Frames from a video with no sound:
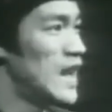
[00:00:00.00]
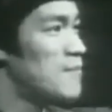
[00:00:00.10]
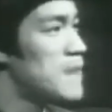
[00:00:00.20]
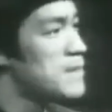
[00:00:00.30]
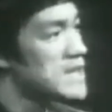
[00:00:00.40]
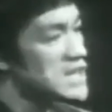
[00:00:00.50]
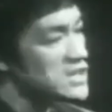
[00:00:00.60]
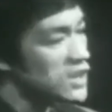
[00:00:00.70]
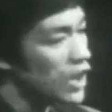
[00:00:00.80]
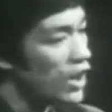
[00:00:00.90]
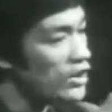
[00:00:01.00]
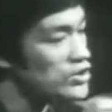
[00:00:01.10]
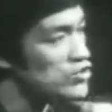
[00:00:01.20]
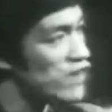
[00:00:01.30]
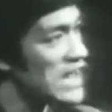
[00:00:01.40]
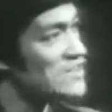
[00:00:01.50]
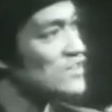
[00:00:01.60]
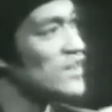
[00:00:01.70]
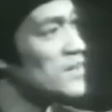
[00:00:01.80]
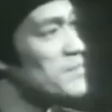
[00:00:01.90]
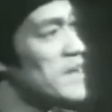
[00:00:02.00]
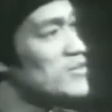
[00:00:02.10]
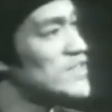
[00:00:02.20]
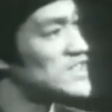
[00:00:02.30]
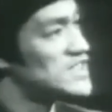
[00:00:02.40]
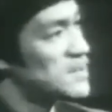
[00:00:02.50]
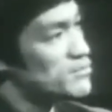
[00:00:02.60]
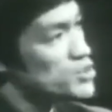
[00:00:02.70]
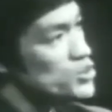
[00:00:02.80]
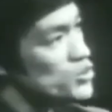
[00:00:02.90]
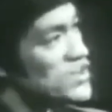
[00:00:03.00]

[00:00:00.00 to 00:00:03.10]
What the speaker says: maybe in the contrast of comparison, some new thing